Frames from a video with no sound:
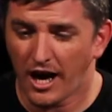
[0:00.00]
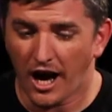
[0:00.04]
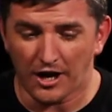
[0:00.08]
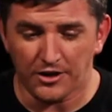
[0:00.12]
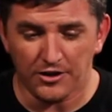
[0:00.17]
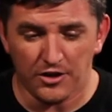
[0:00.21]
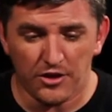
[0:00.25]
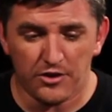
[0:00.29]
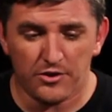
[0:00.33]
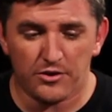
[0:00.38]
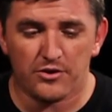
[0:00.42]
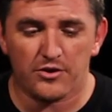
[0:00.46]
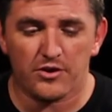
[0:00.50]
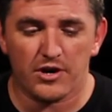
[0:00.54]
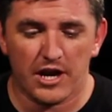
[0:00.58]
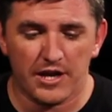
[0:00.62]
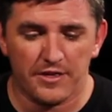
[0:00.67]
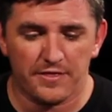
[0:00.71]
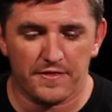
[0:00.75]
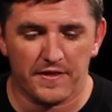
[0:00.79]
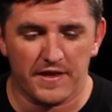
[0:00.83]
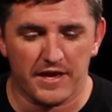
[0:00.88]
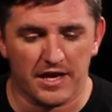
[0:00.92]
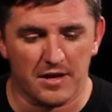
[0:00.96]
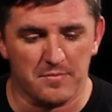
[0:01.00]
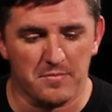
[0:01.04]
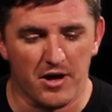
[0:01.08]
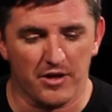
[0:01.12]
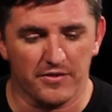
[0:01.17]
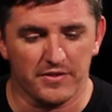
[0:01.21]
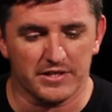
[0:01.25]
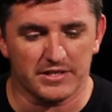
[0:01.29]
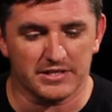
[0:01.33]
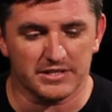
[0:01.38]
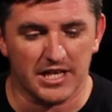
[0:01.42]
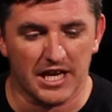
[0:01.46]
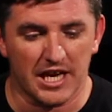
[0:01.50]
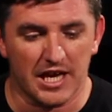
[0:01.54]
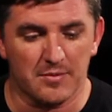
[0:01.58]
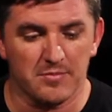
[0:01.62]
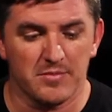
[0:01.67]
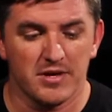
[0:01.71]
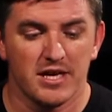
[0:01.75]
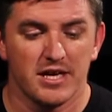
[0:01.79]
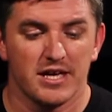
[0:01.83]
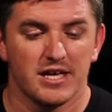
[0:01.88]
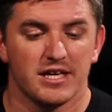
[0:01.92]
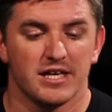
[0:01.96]
Another great thing about this
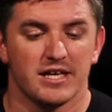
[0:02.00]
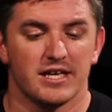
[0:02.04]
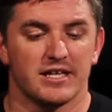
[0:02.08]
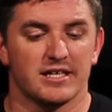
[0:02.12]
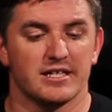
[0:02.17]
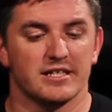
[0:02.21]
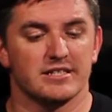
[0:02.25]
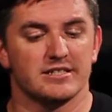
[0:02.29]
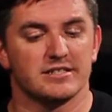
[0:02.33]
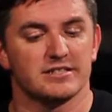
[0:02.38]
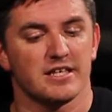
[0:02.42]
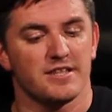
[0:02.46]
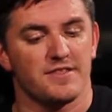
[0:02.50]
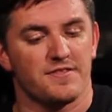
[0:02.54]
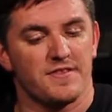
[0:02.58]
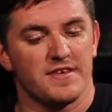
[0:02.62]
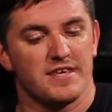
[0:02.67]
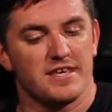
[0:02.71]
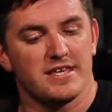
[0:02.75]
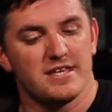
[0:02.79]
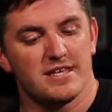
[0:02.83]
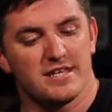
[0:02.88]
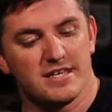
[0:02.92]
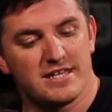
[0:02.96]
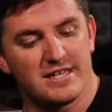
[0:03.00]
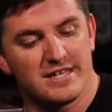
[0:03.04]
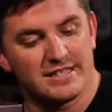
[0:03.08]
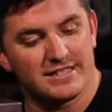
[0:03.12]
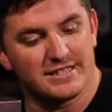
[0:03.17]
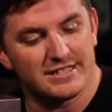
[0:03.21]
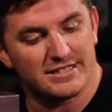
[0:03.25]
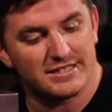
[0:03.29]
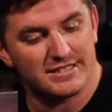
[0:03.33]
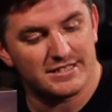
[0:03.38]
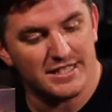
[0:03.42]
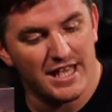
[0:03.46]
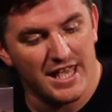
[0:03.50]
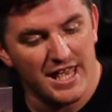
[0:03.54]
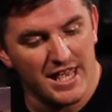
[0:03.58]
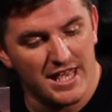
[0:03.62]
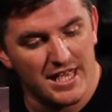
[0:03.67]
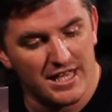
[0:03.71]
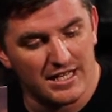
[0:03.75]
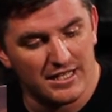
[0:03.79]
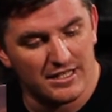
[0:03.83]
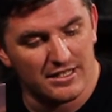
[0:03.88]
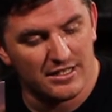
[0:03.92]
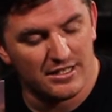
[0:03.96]
game is the
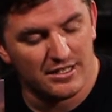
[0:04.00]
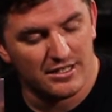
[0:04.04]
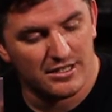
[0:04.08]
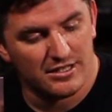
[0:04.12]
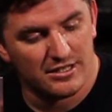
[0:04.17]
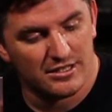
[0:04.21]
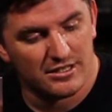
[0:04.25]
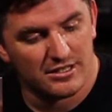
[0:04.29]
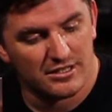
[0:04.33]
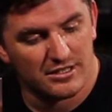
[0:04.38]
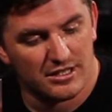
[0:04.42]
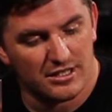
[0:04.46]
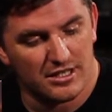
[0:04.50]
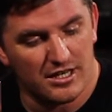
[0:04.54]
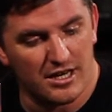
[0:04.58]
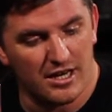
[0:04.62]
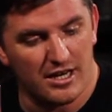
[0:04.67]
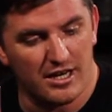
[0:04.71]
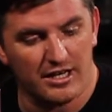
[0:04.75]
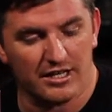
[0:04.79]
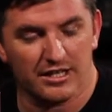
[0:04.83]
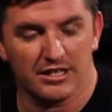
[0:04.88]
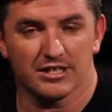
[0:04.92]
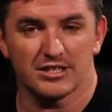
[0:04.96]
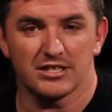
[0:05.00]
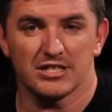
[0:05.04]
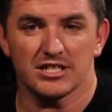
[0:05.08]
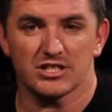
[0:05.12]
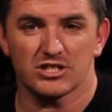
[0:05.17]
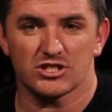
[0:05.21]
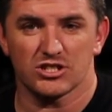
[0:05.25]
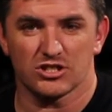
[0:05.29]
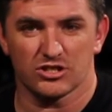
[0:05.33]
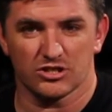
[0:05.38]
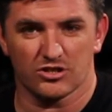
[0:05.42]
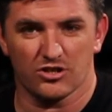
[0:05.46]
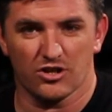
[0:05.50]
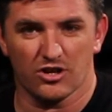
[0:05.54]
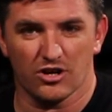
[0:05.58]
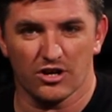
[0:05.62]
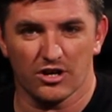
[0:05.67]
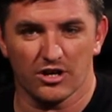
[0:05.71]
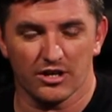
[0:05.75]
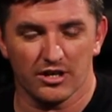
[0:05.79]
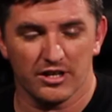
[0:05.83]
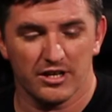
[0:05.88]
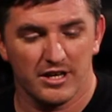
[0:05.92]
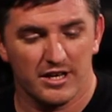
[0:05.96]
insane uh, condition
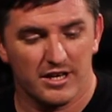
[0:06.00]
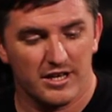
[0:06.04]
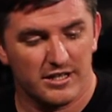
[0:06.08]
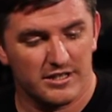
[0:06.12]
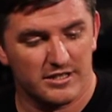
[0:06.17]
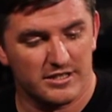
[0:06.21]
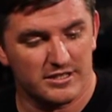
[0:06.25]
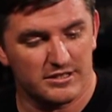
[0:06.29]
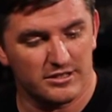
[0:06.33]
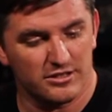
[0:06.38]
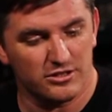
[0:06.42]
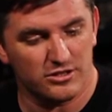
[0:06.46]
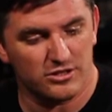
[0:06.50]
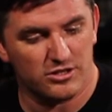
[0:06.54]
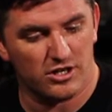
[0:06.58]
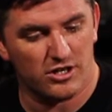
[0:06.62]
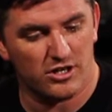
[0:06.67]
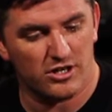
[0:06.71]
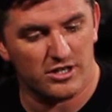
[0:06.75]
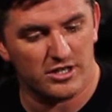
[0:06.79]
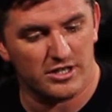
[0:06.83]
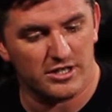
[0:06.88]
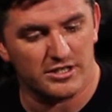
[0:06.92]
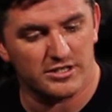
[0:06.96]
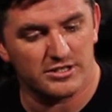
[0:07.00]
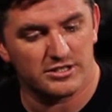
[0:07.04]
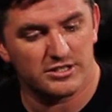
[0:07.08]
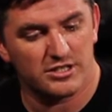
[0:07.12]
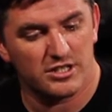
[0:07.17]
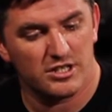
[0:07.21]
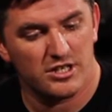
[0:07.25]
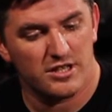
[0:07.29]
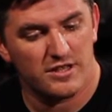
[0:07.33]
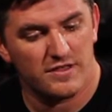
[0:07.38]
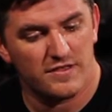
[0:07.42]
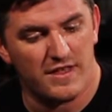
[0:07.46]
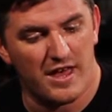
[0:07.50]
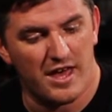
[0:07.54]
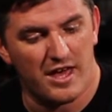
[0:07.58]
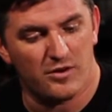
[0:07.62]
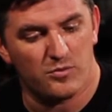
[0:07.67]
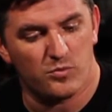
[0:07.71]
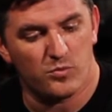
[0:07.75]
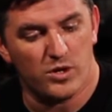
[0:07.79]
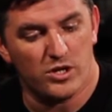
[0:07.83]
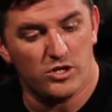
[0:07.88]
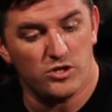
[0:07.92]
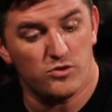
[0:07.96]
card. These little cards
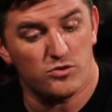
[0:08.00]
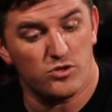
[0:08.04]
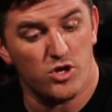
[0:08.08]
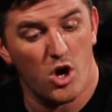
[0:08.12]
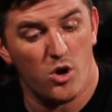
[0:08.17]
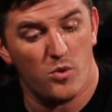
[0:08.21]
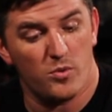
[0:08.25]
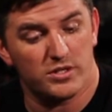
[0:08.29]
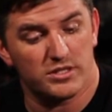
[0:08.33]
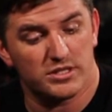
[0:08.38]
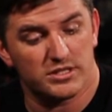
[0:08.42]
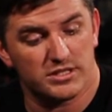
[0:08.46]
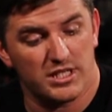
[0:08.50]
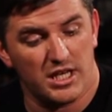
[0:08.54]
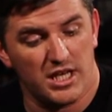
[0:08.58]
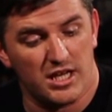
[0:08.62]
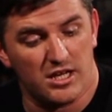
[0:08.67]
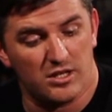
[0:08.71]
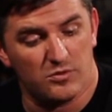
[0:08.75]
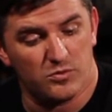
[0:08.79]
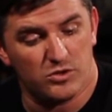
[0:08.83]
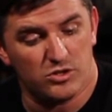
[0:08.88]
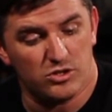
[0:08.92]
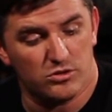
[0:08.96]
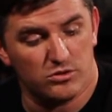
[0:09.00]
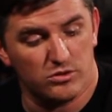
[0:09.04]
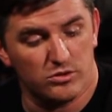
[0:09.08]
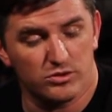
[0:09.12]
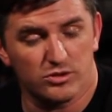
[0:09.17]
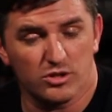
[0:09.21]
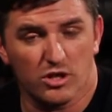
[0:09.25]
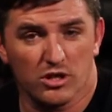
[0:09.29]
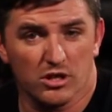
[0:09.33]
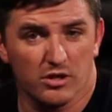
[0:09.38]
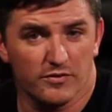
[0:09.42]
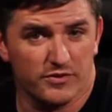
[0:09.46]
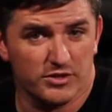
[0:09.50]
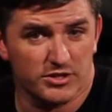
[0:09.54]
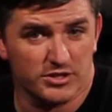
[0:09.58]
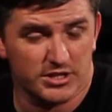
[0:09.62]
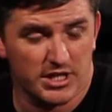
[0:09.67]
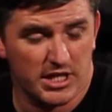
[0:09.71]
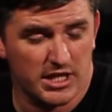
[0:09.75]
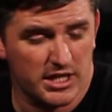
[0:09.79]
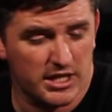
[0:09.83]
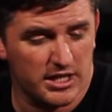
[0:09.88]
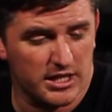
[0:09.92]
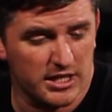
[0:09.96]
that when you go insane, when you lose all of your
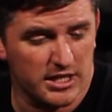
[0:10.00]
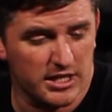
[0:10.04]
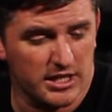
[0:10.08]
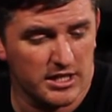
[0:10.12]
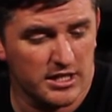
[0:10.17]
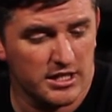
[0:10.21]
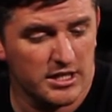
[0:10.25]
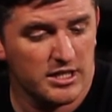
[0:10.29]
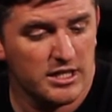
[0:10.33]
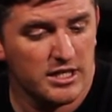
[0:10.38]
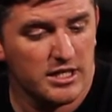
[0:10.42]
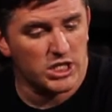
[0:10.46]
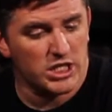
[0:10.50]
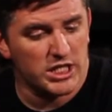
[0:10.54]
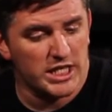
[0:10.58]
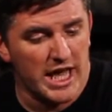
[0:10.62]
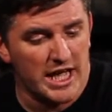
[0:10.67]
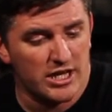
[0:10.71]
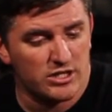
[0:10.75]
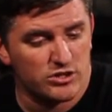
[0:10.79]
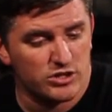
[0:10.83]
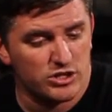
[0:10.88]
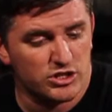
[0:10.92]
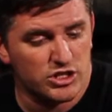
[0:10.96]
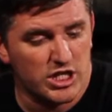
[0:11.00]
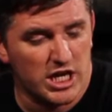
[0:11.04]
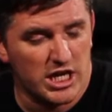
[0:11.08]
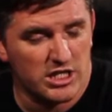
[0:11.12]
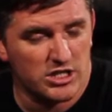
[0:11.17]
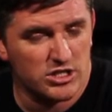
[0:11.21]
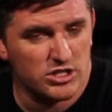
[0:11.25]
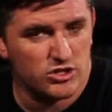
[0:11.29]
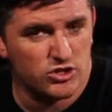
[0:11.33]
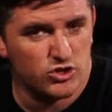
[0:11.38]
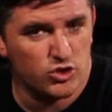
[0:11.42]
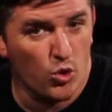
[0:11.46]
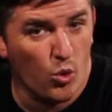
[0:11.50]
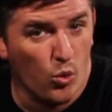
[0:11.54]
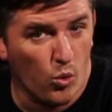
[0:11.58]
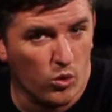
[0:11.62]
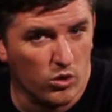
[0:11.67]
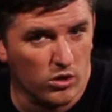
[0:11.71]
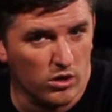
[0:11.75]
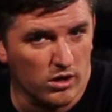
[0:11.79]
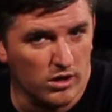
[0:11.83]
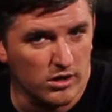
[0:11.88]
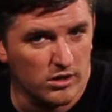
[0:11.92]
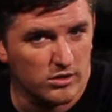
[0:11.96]
sanity, it actually changes
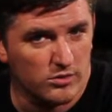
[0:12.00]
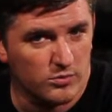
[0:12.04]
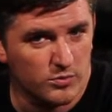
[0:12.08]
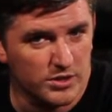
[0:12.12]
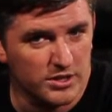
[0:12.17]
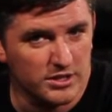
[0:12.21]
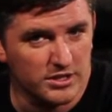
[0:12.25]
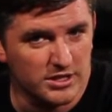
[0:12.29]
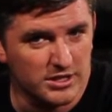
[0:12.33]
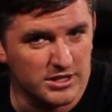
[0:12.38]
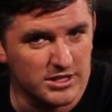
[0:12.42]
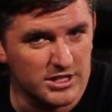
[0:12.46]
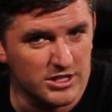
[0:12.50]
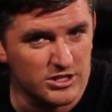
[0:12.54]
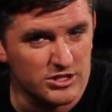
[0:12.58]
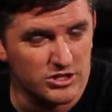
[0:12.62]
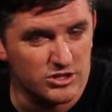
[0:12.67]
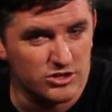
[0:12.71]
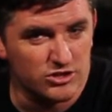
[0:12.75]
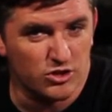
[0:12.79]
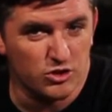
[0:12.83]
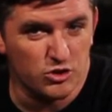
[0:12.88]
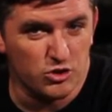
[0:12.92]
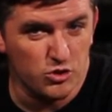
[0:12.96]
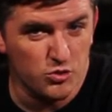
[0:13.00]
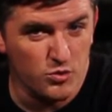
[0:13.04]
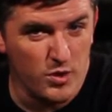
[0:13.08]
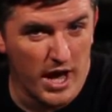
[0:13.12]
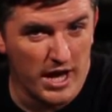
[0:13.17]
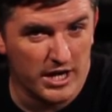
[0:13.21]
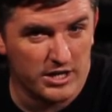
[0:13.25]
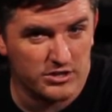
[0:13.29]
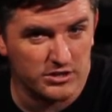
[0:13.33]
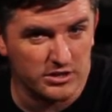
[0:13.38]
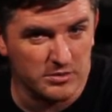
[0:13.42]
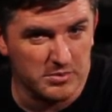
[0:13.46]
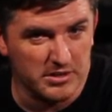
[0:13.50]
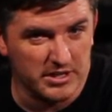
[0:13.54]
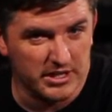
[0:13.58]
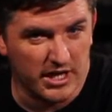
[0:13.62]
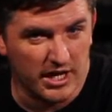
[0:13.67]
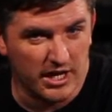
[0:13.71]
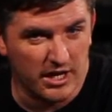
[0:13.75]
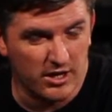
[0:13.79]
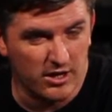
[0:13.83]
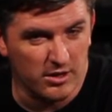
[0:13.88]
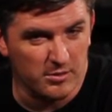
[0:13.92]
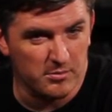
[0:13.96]
your win condition. So you actually
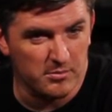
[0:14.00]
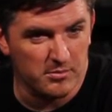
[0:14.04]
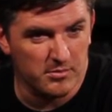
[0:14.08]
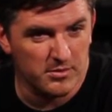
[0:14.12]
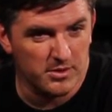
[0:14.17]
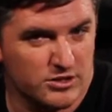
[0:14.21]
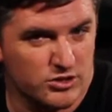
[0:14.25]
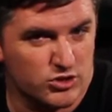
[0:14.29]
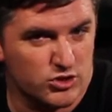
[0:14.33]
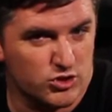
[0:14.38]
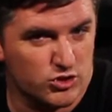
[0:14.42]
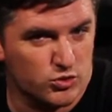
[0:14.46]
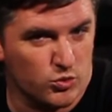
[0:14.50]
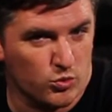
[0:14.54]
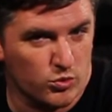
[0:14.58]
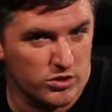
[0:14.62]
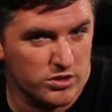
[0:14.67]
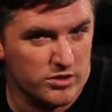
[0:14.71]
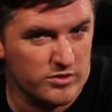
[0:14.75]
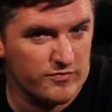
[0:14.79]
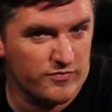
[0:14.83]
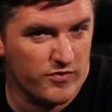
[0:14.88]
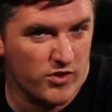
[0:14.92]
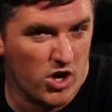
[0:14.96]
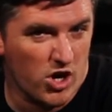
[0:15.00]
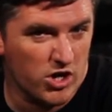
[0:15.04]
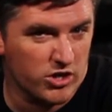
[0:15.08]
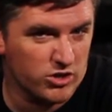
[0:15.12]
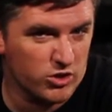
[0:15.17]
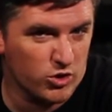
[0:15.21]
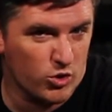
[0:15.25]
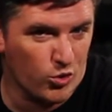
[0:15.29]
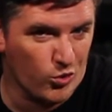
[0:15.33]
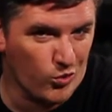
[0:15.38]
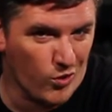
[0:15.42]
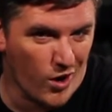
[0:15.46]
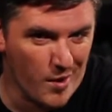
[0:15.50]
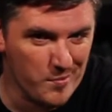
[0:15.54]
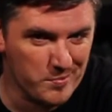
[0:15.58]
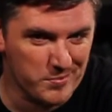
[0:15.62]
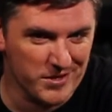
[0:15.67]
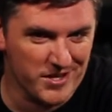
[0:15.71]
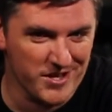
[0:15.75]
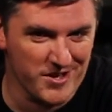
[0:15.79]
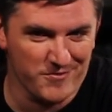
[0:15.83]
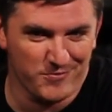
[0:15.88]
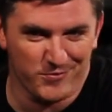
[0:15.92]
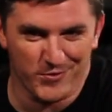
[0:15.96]
become sort of
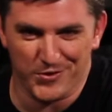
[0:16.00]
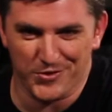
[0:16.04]
uncooperative